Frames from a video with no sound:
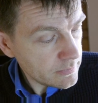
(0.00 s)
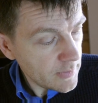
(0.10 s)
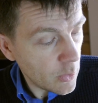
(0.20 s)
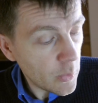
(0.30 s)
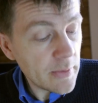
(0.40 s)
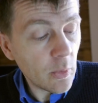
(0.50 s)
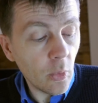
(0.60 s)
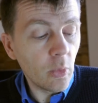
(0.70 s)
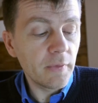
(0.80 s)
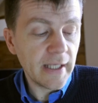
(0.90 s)
When
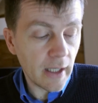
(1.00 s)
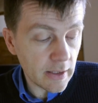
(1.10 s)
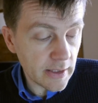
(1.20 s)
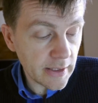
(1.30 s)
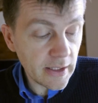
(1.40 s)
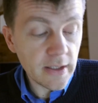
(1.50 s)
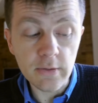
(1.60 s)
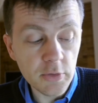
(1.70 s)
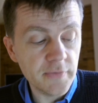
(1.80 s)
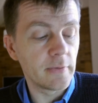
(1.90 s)
all the ugly,
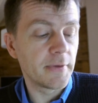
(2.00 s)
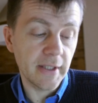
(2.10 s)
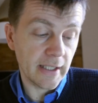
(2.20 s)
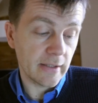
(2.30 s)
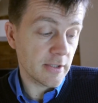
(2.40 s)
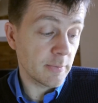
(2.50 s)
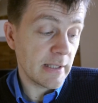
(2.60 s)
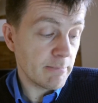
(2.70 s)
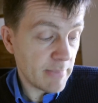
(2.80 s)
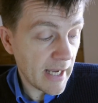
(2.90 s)
useful things had
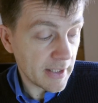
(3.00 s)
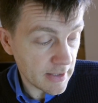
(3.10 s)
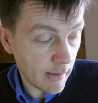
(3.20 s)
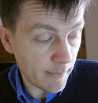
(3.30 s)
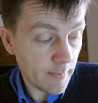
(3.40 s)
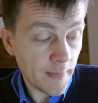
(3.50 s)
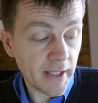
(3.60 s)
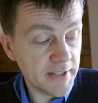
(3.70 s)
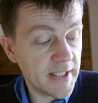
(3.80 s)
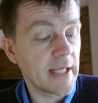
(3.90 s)
been packed up
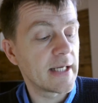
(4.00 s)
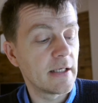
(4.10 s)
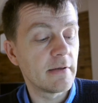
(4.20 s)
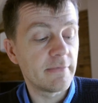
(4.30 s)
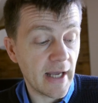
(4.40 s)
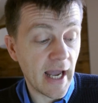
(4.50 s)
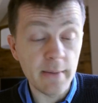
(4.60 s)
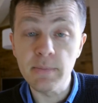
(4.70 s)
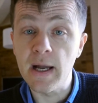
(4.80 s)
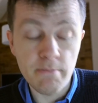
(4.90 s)
and taken in a
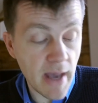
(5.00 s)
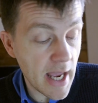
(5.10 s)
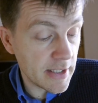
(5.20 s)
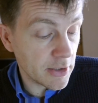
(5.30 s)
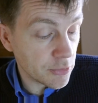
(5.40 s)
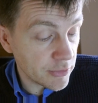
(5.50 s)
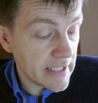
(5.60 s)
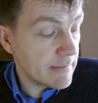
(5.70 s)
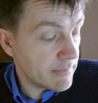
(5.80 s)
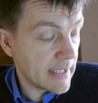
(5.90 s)
van by men in
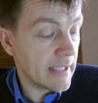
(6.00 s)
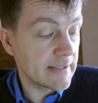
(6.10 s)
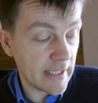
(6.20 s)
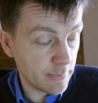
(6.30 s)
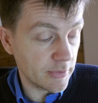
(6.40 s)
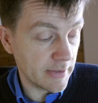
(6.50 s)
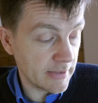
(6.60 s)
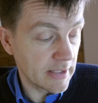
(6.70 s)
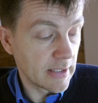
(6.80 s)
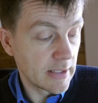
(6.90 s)
green baize
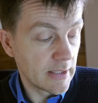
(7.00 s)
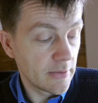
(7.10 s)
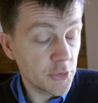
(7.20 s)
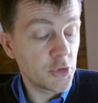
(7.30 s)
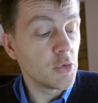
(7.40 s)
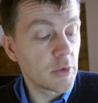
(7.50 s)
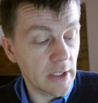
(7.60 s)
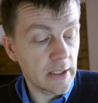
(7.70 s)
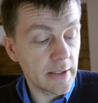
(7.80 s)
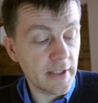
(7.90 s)
aprons, the 2
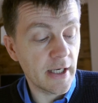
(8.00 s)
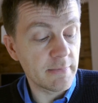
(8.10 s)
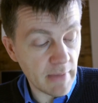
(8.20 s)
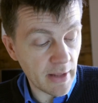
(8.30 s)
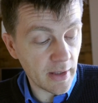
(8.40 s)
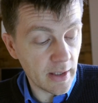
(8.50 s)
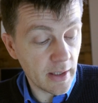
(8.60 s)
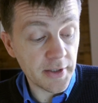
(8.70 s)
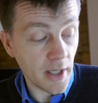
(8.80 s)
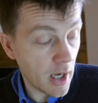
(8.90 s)
girls and Mother
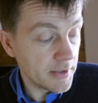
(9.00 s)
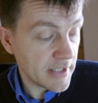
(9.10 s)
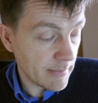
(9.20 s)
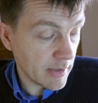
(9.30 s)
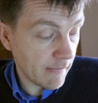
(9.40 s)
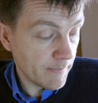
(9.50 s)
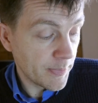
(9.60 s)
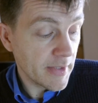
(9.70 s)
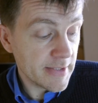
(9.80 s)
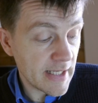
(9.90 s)
and Aunt Emma
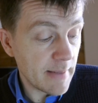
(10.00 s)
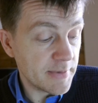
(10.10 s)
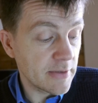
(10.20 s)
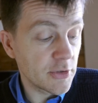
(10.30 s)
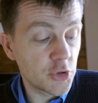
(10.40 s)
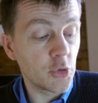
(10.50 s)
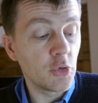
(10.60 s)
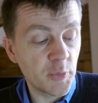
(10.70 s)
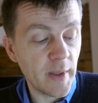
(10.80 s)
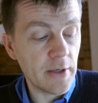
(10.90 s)
slept in the 2
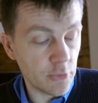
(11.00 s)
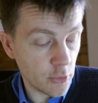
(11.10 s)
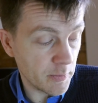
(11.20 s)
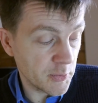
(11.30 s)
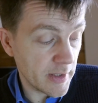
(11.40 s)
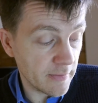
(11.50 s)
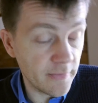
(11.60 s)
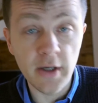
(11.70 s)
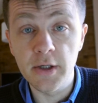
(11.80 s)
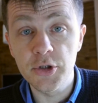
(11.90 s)
spare rooms where the
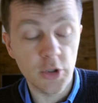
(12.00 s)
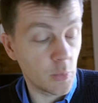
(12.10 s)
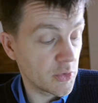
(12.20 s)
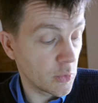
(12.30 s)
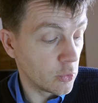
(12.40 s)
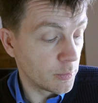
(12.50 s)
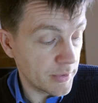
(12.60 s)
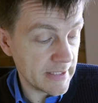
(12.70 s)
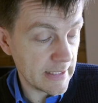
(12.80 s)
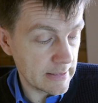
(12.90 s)
furniture was all
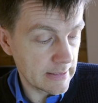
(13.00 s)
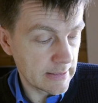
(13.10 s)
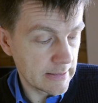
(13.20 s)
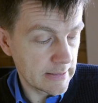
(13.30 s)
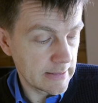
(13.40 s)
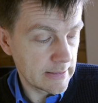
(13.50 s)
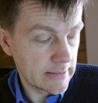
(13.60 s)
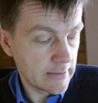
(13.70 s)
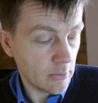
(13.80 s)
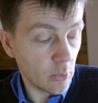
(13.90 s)
pretty.
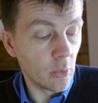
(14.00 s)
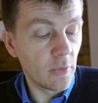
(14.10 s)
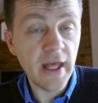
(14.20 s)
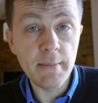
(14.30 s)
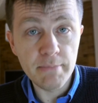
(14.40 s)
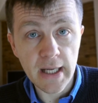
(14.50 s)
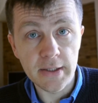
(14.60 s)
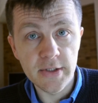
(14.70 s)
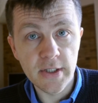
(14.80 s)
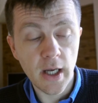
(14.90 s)
All their
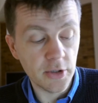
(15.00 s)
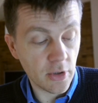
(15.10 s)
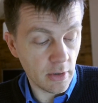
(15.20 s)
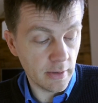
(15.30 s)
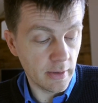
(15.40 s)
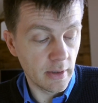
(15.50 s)
beds had gone.